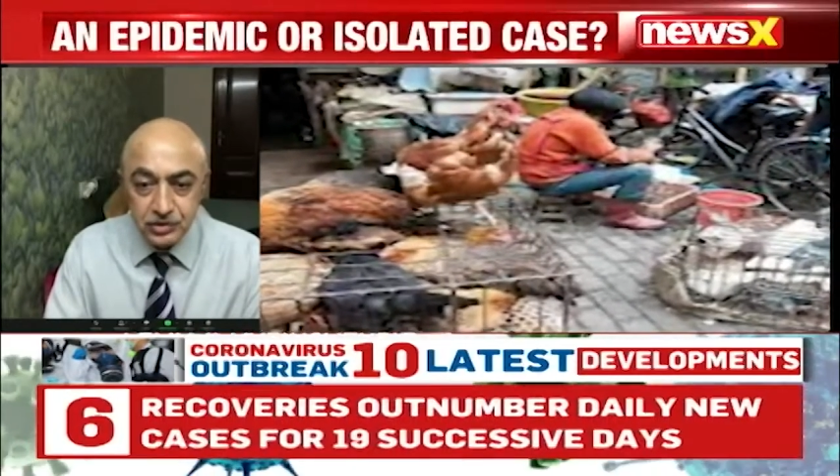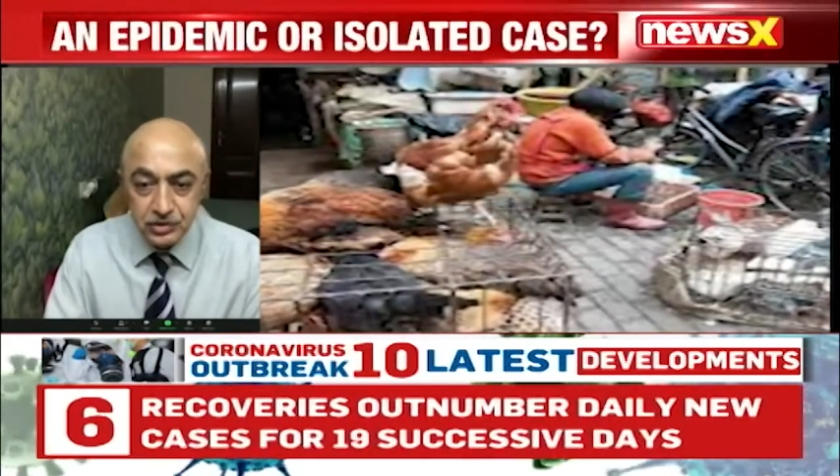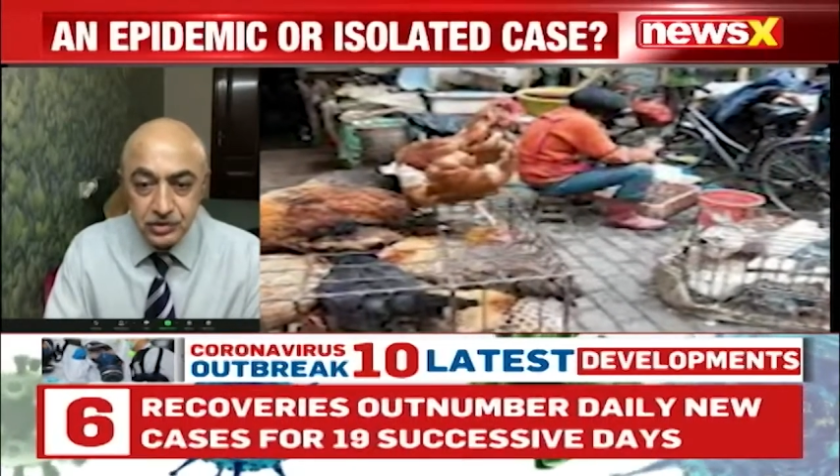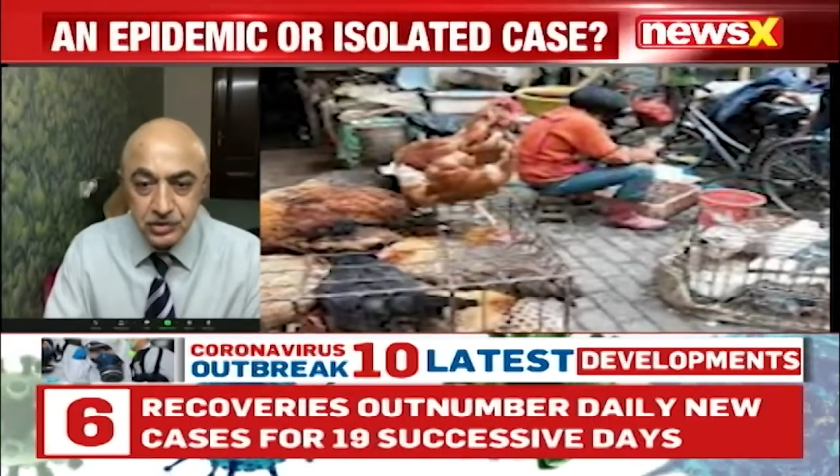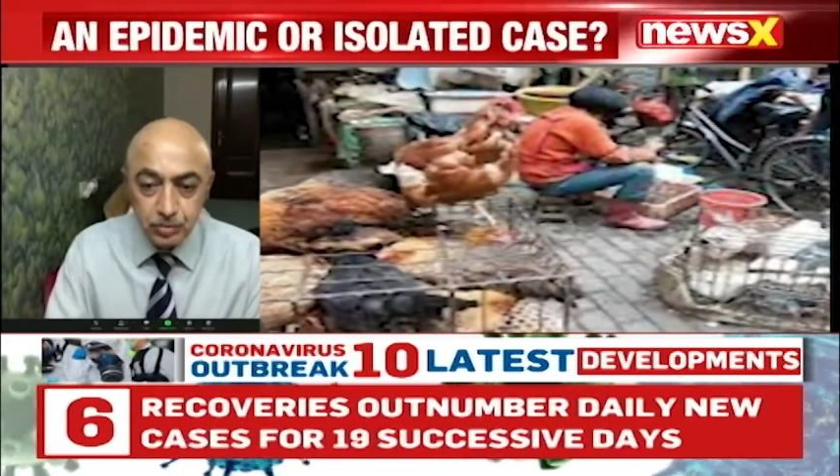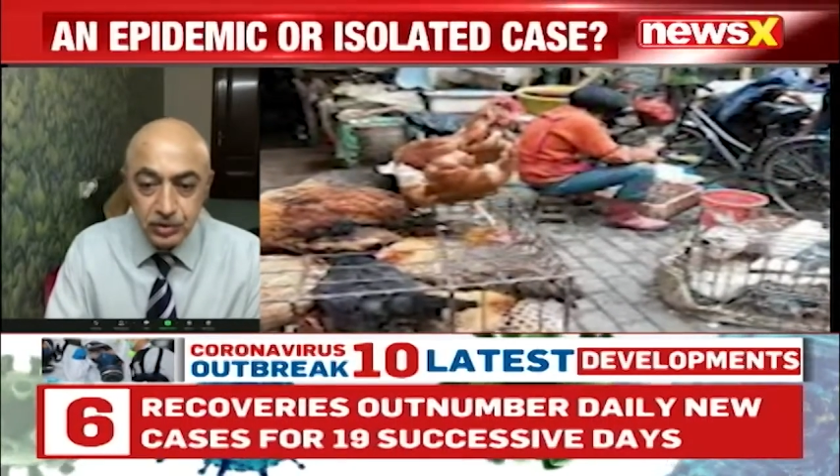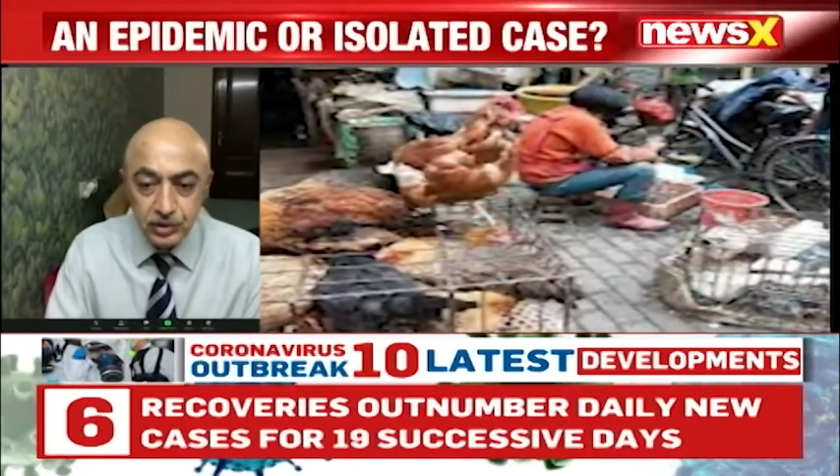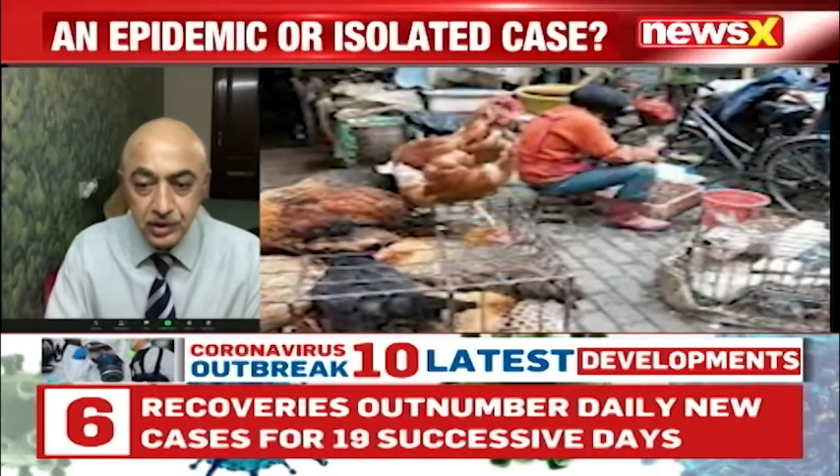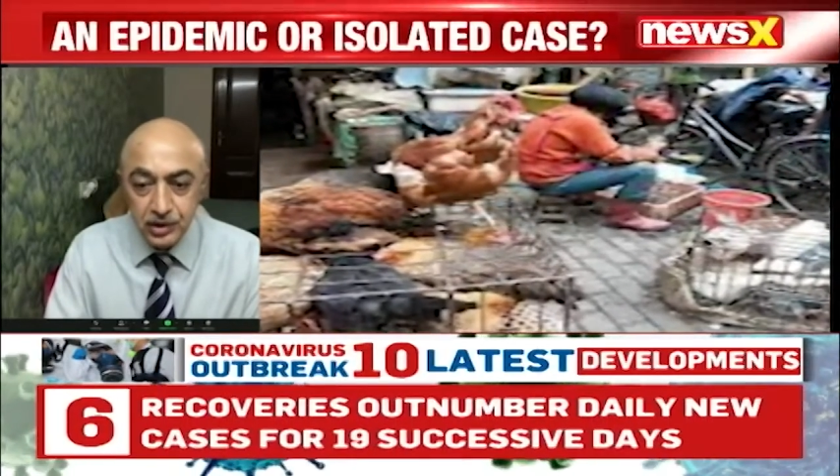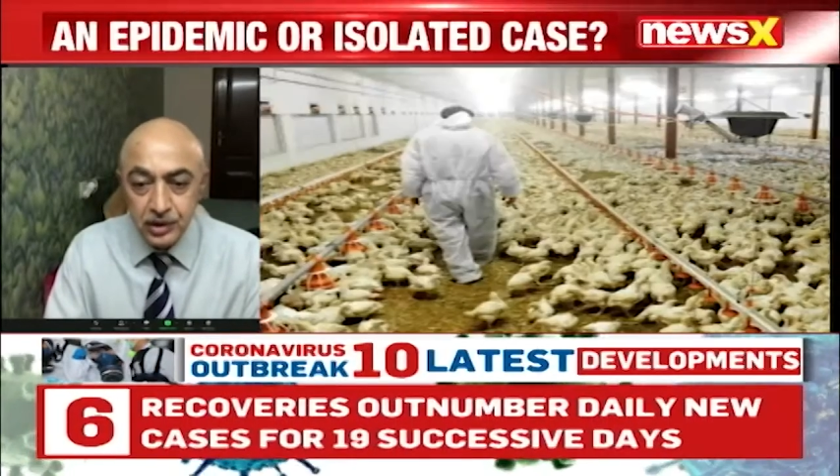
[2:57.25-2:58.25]
of
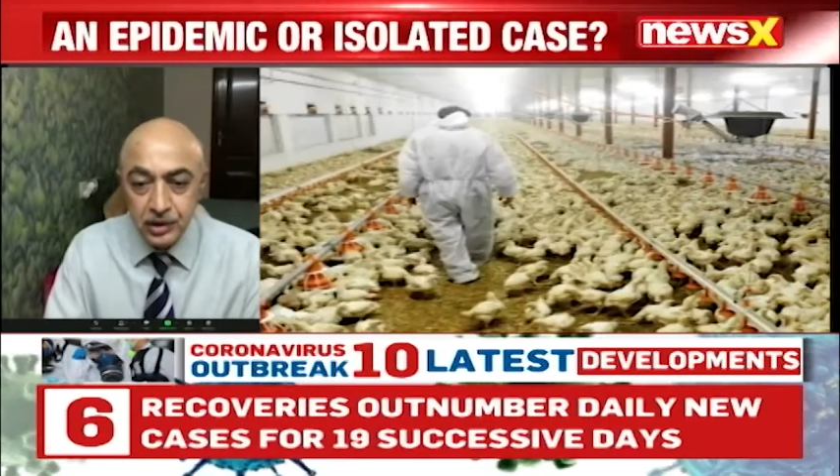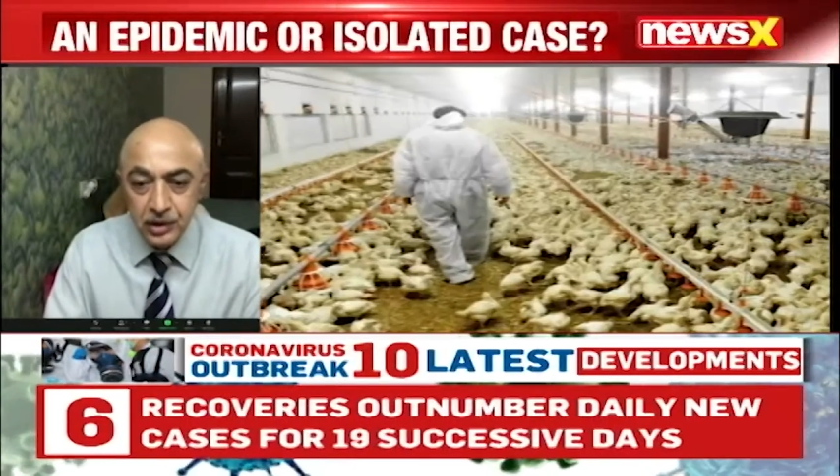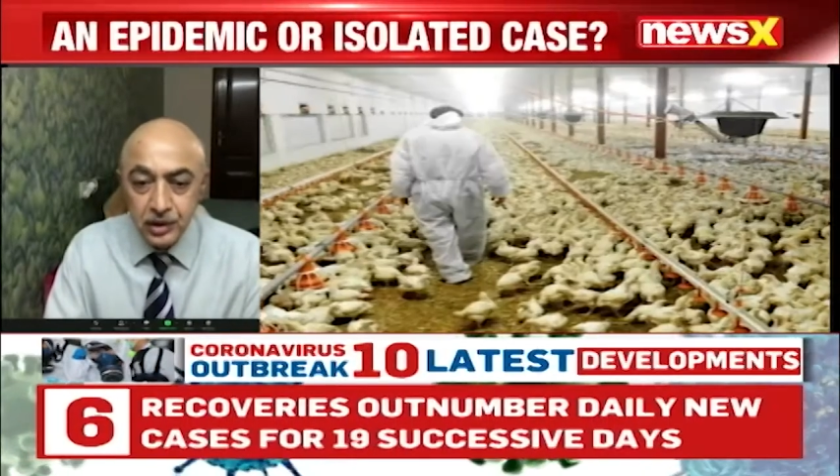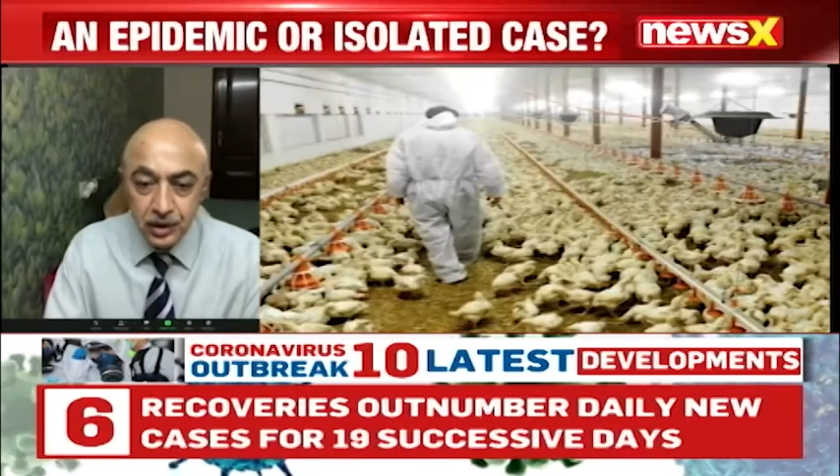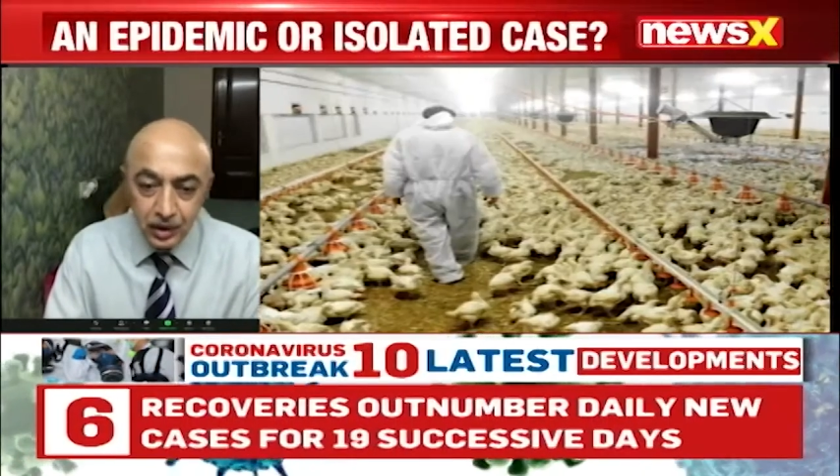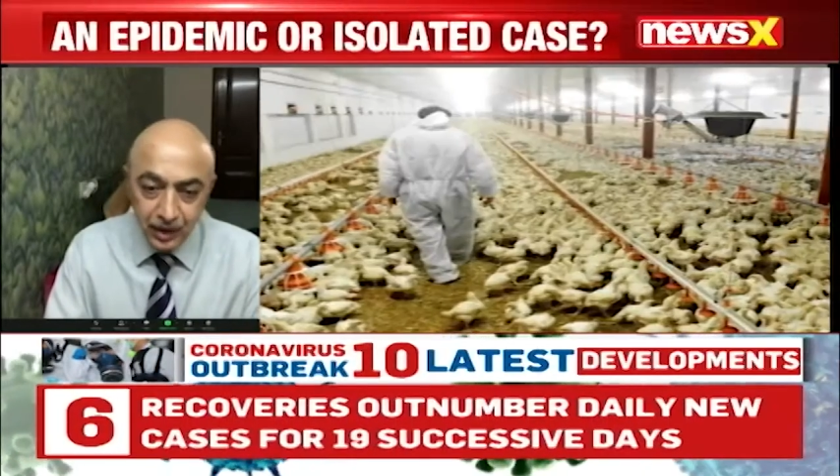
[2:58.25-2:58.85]
this being a